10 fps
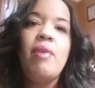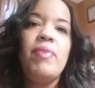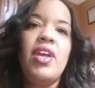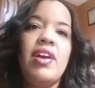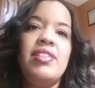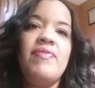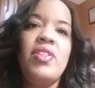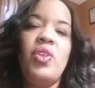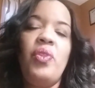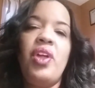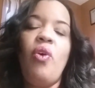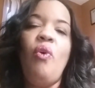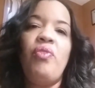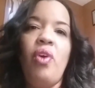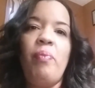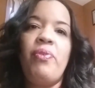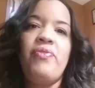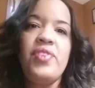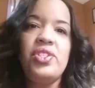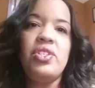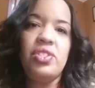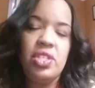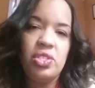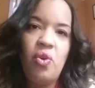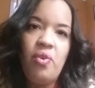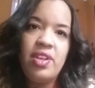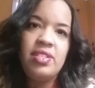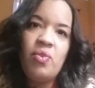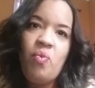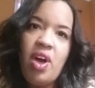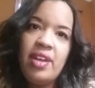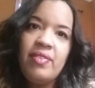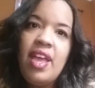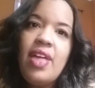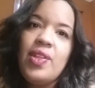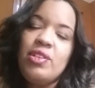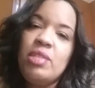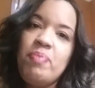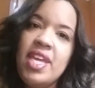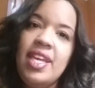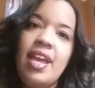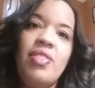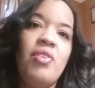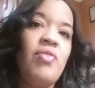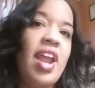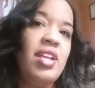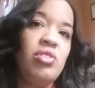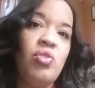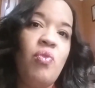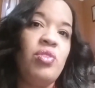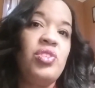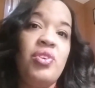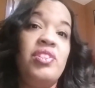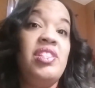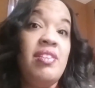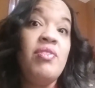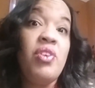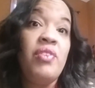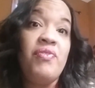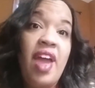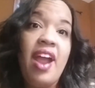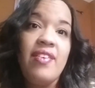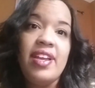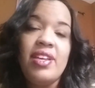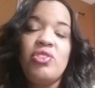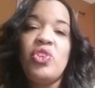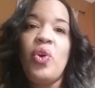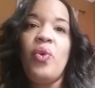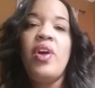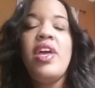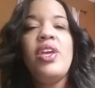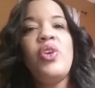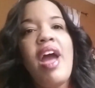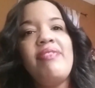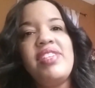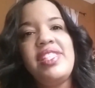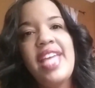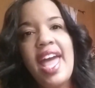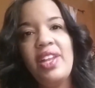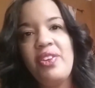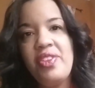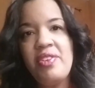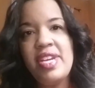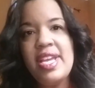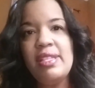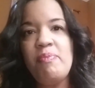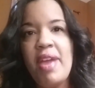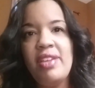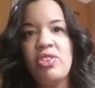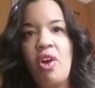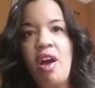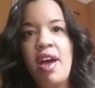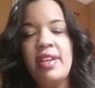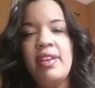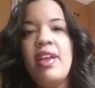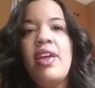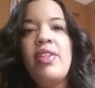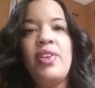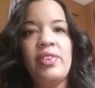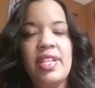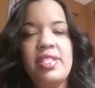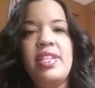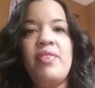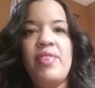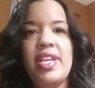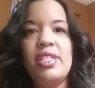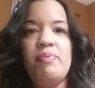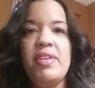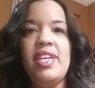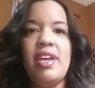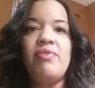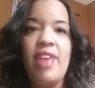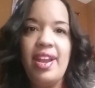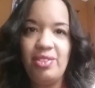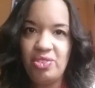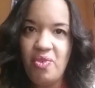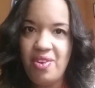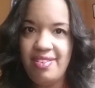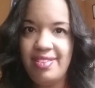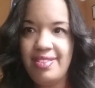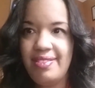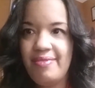because even though their overall proficiency score is a 1, their speaking and their writing scores could vary. So you have to tailor their needs based on their listening, reading, speaking, and writing scores.